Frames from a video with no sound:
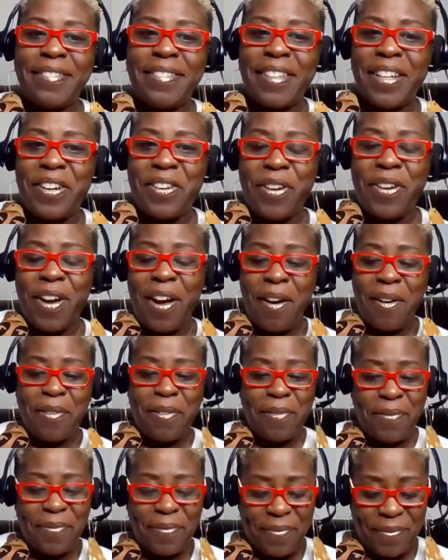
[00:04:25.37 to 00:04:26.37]
There you go.
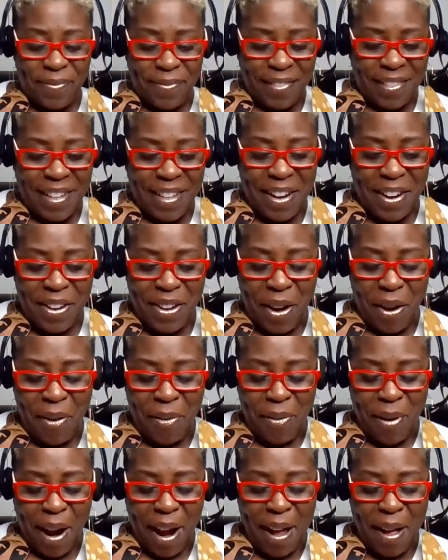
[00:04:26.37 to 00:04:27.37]
There you
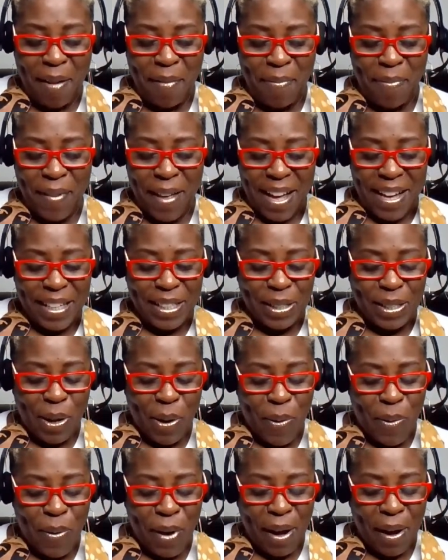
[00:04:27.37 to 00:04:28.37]
go, right?
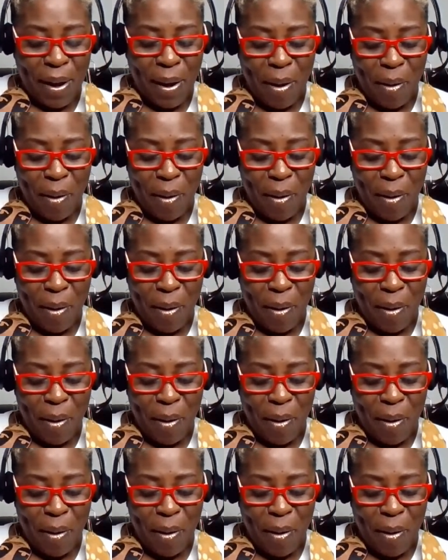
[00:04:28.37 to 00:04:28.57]
So